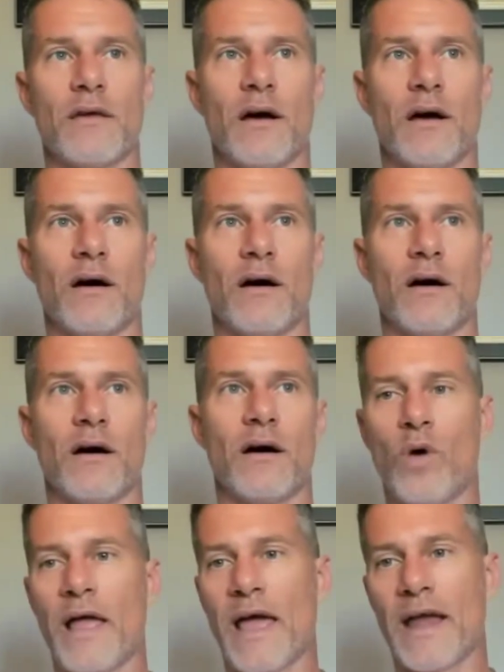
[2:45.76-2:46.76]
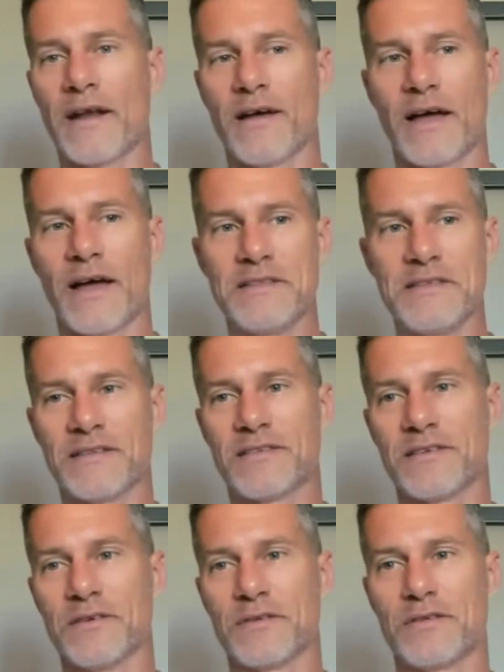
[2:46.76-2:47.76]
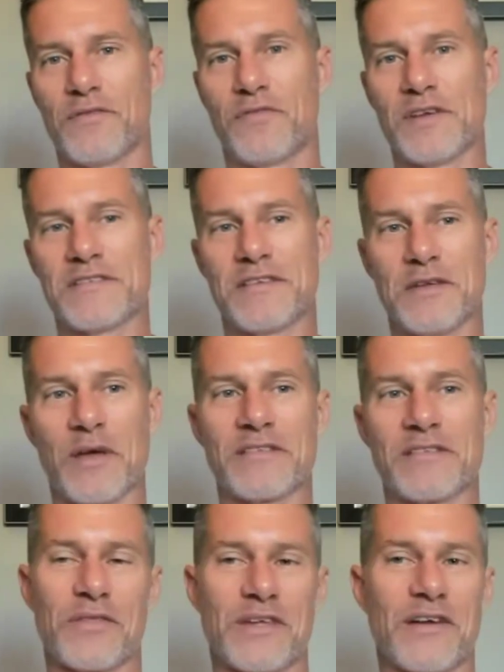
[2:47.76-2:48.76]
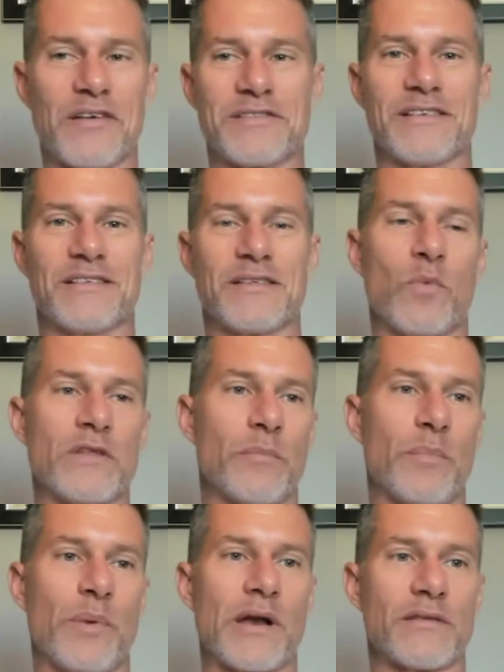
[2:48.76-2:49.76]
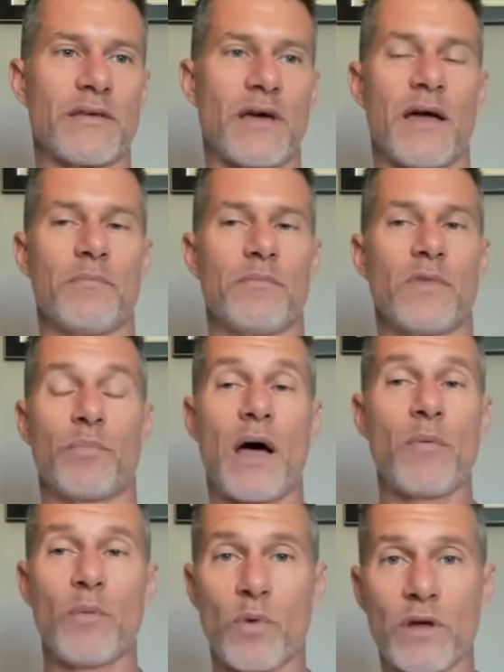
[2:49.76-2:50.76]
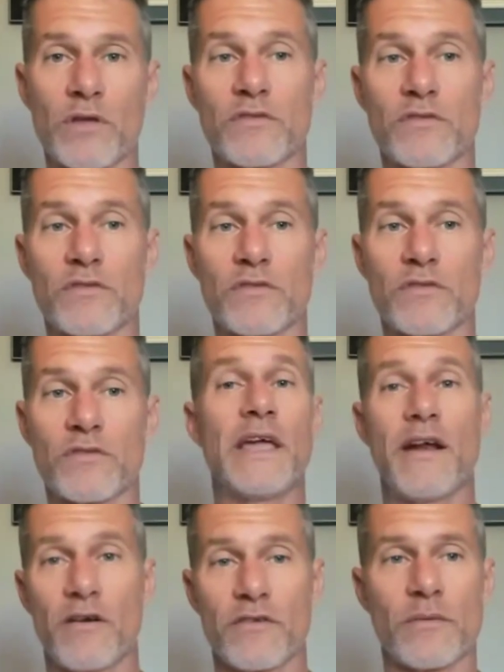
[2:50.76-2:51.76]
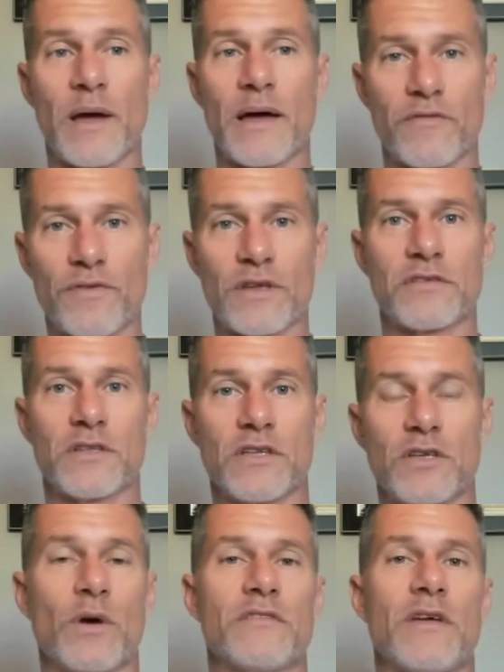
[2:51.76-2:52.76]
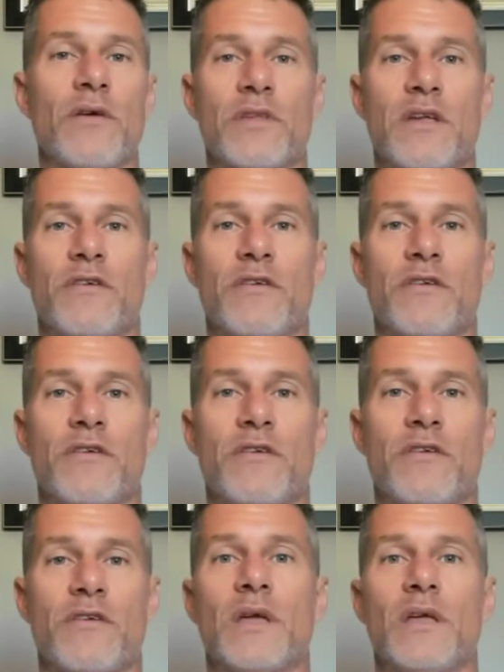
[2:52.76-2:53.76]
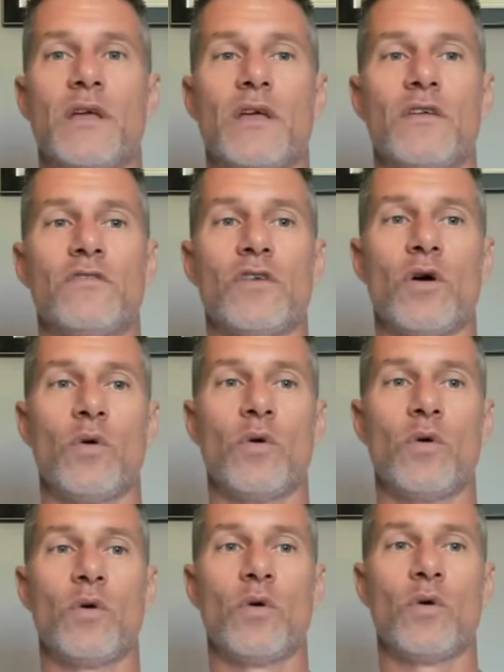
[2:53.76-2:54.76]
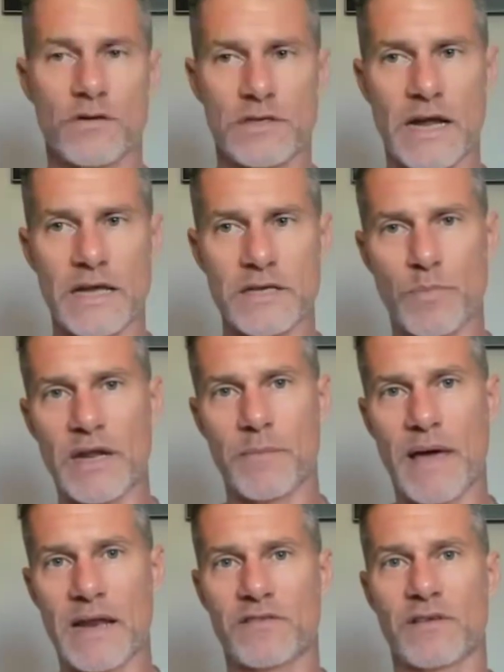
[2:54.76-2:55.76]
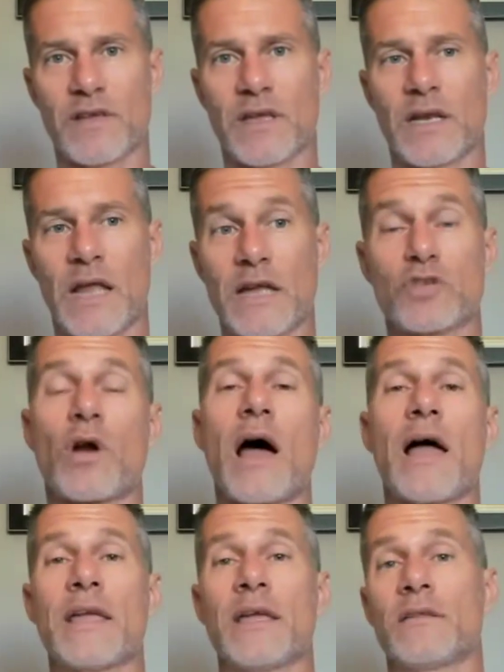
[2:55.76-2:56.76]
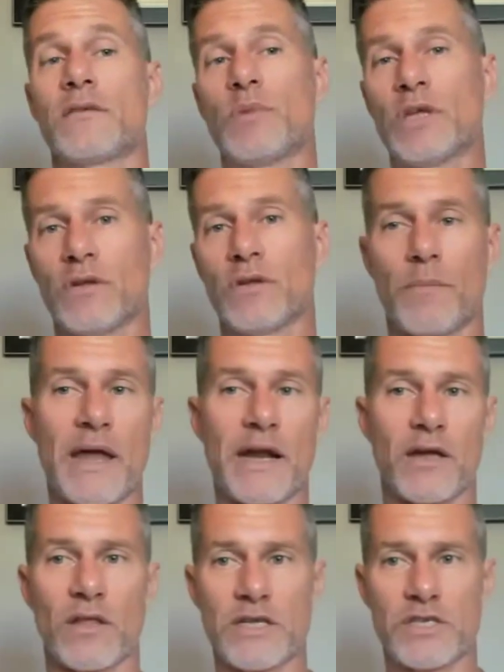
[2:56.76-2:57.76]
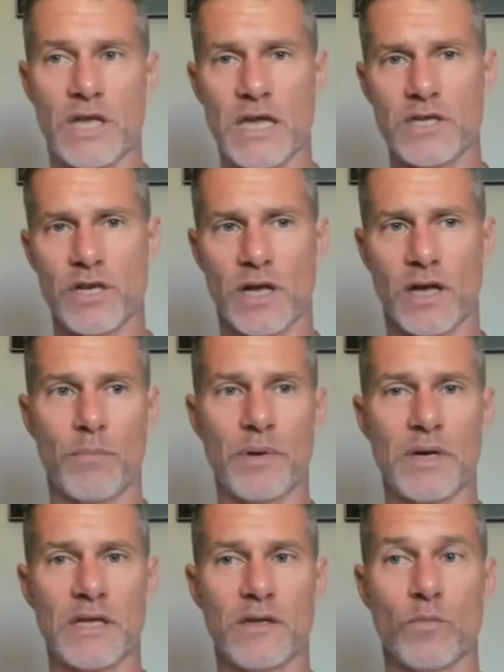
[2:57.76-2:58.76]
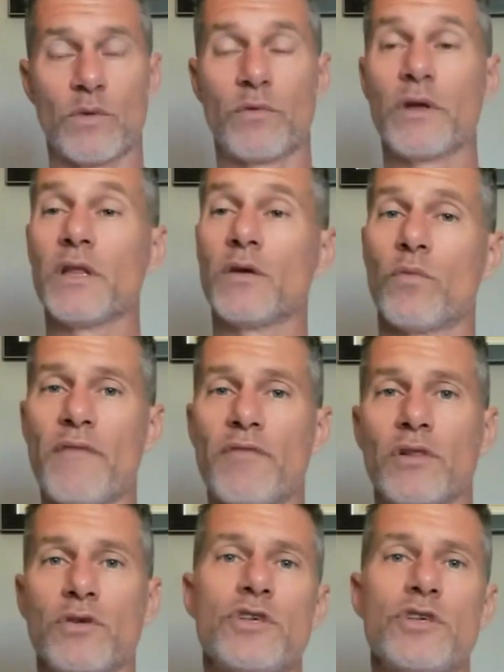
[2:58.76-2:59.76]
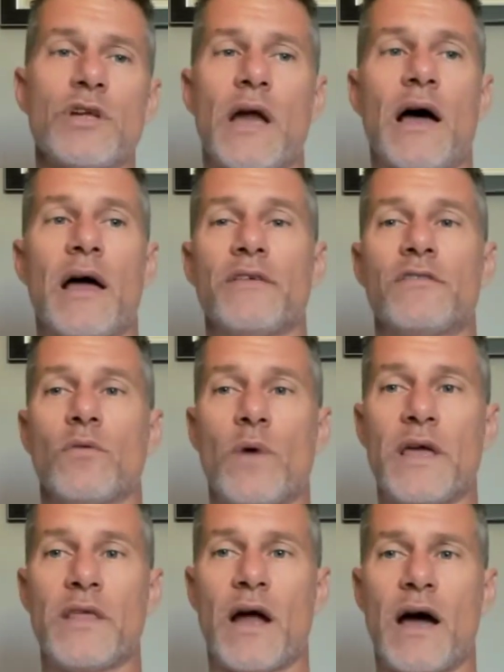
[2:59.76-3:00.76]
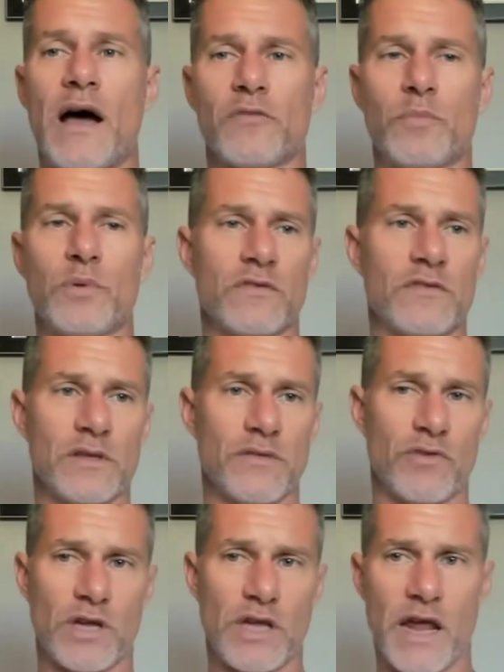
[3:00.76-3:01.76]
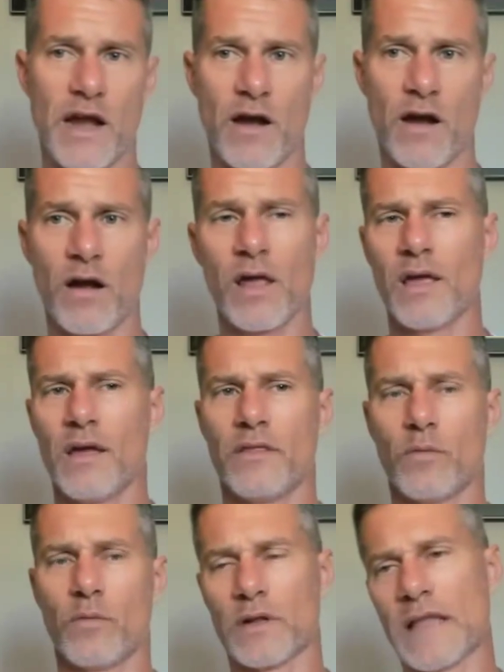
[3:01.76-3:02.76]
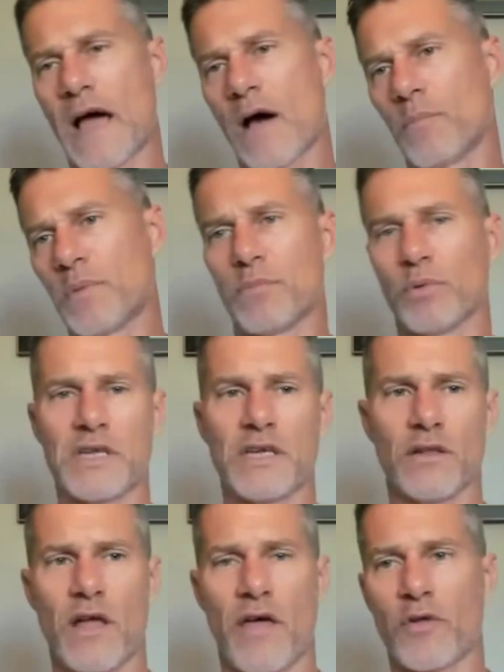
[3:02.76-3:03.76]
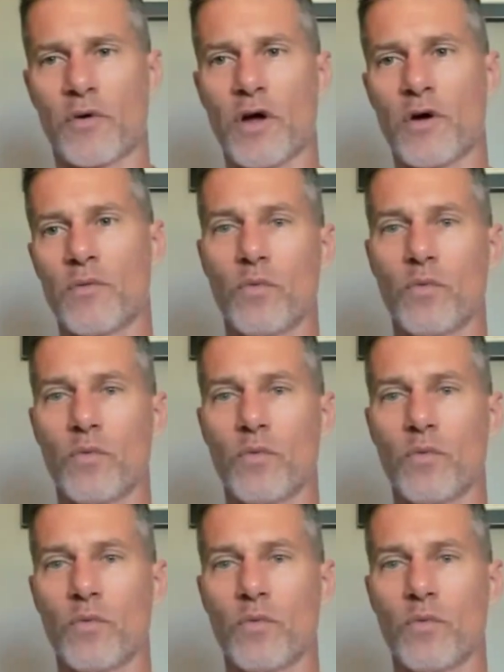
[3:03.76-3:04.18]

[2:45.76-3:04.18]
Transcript: I had an idea to fix the US healthcare system once upon a time. The problem was nobody cares about fixing the US healthcare system. So the years that I spent in medicine and trying to build a medical education company that would really revolutionize the way that hospitals deliver care, that would allow people to heal on their own,